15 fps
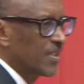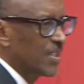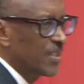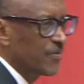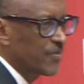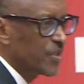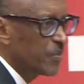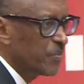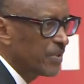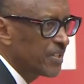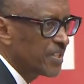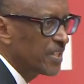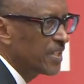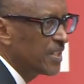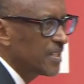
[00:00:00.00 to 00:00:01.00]
give
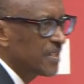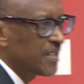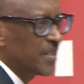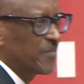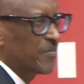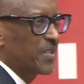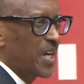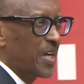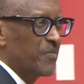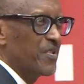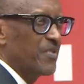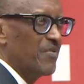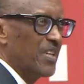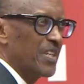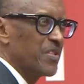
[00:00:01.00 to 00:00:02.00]
speeches,
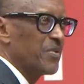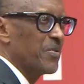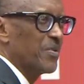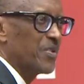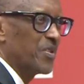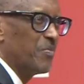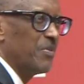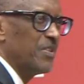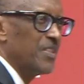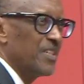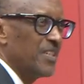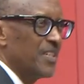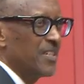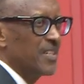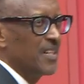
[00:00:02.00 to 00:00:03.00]
sometimes very strong
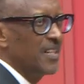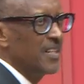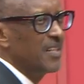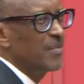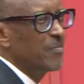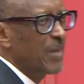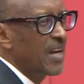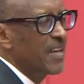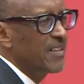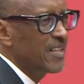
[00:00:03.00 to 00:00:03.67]
speeches. And then by